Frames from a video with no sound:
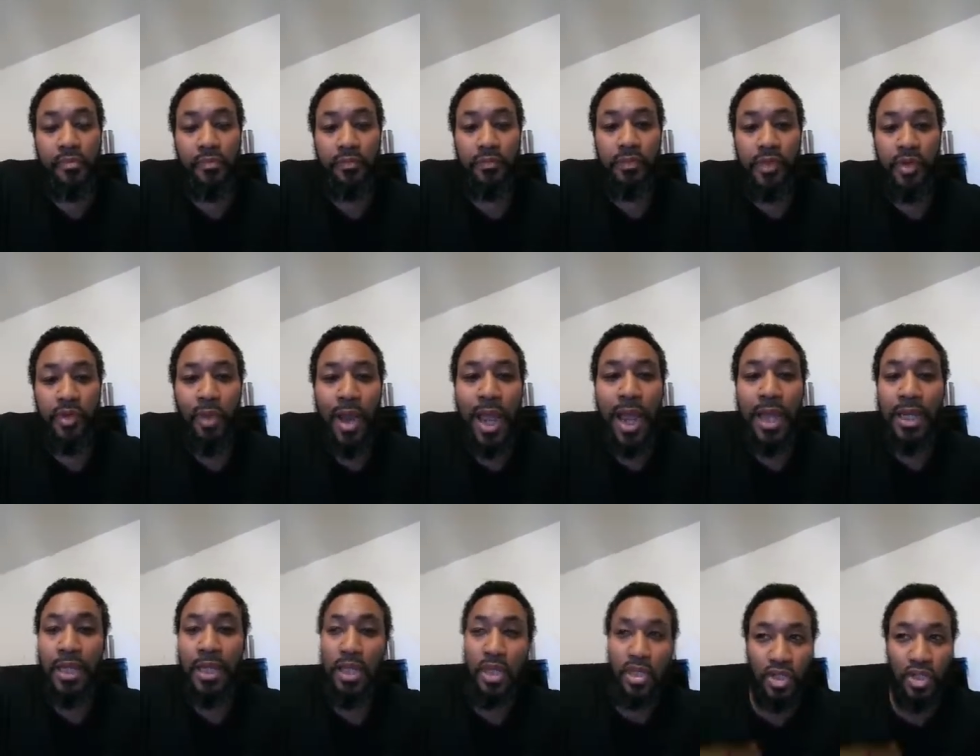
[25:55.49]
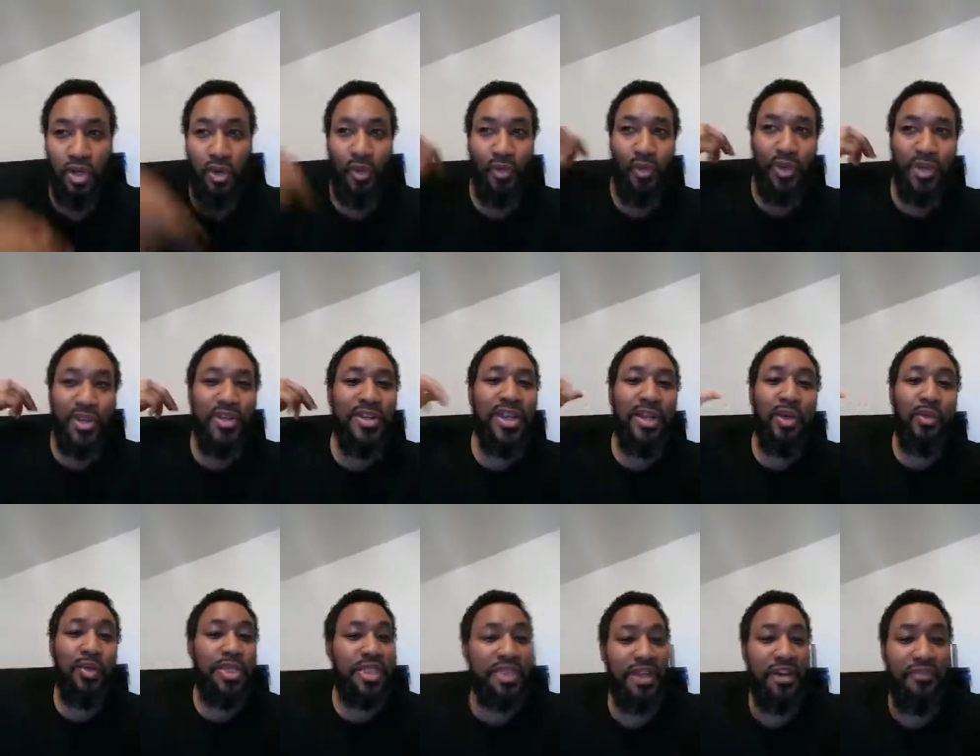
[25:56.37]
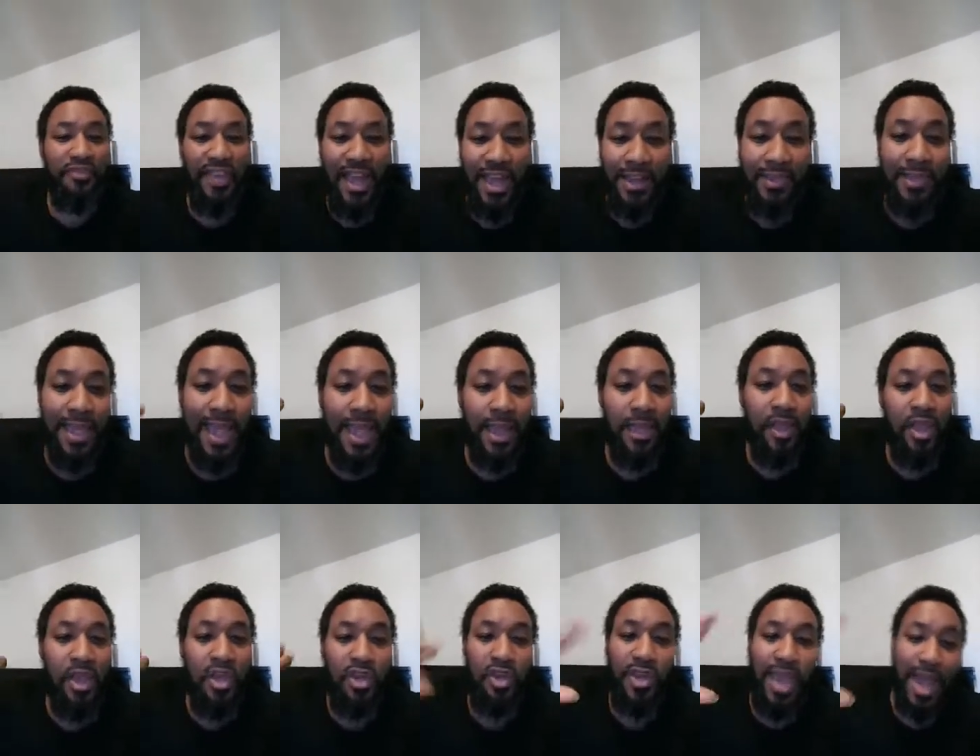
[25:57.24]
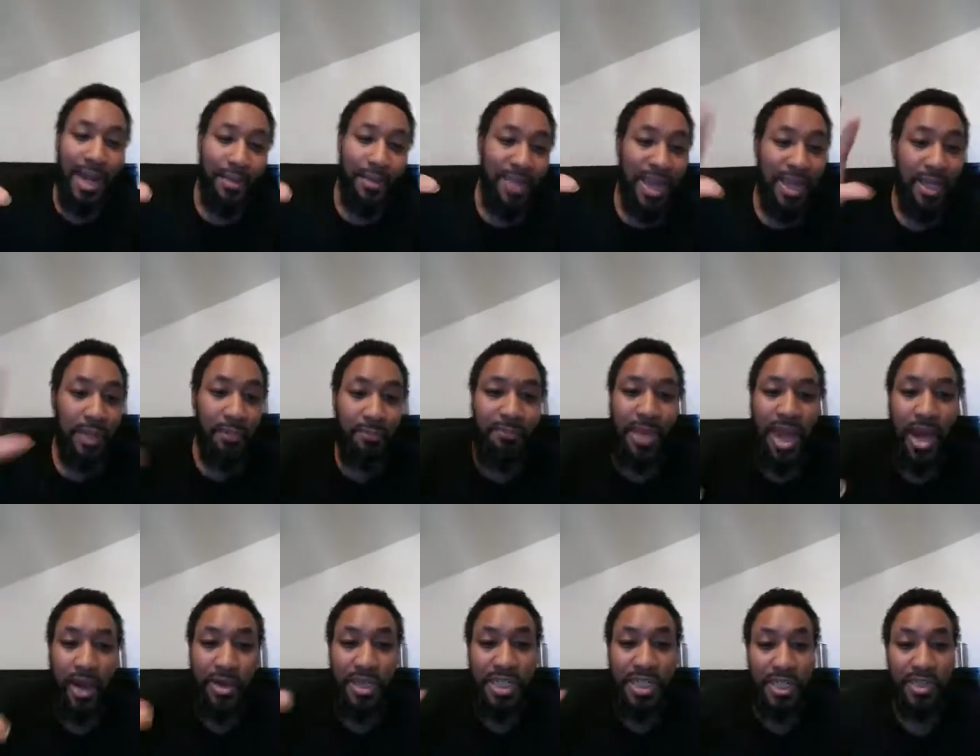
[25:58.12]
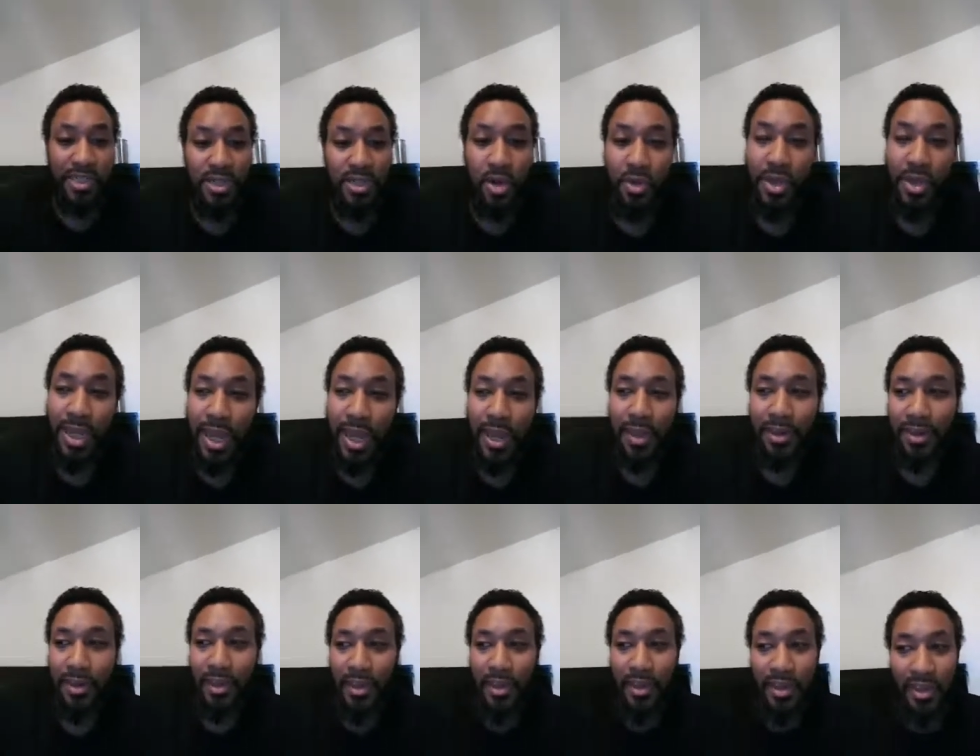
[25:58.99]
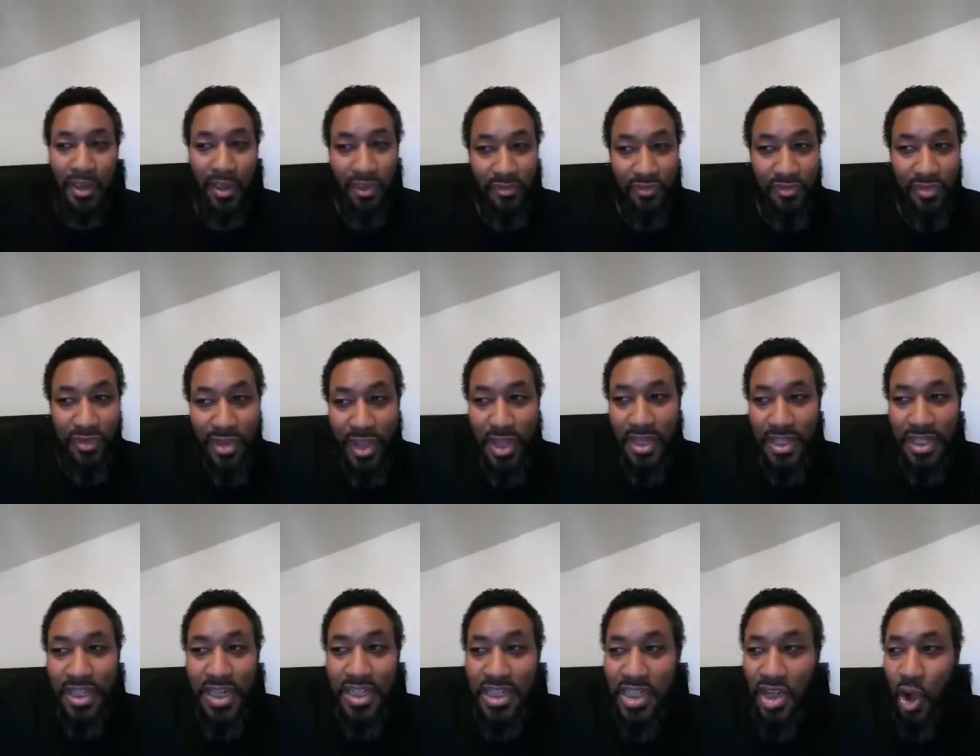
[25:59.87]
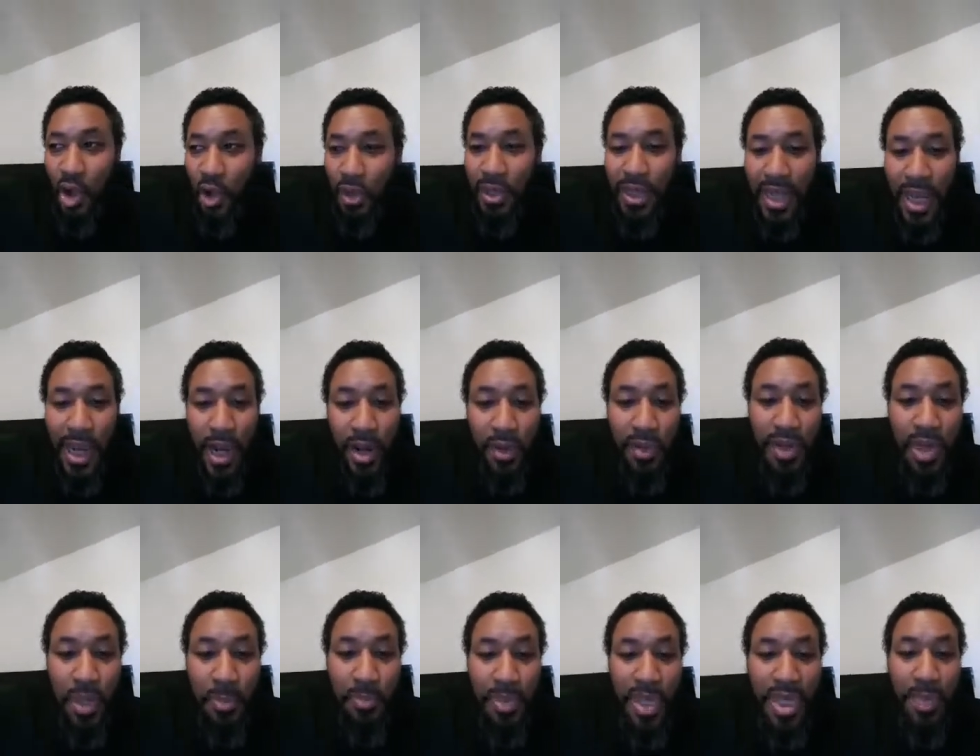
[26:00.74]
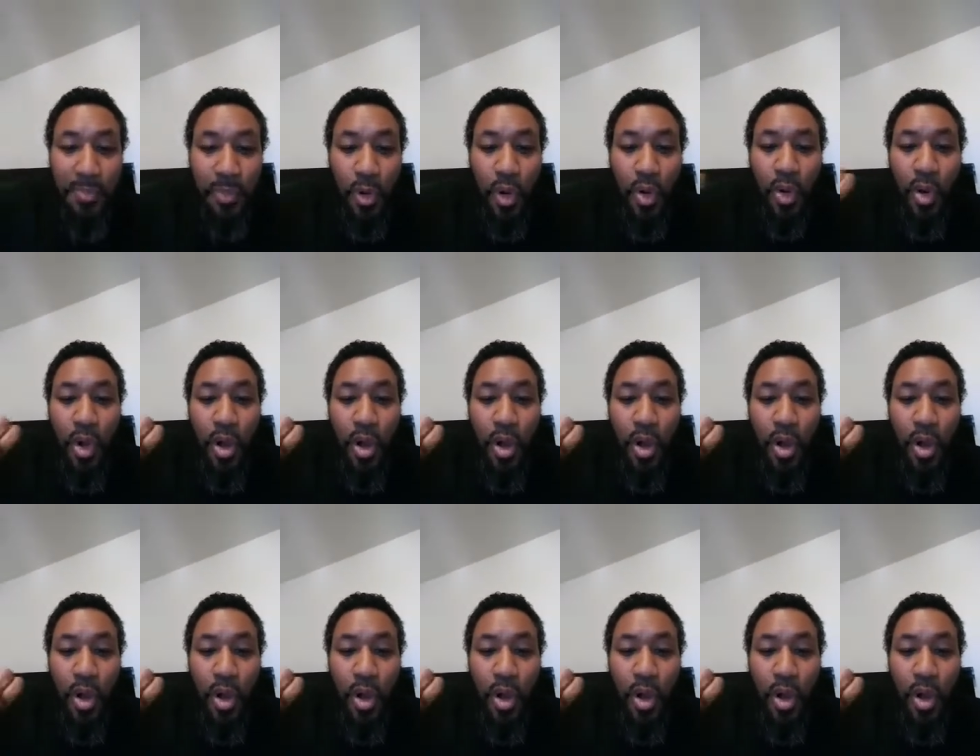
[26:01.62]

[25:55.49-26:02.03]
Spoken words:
right? So when you're dealing with stuff like that, you got to make comparisons. Okay, is this the only area people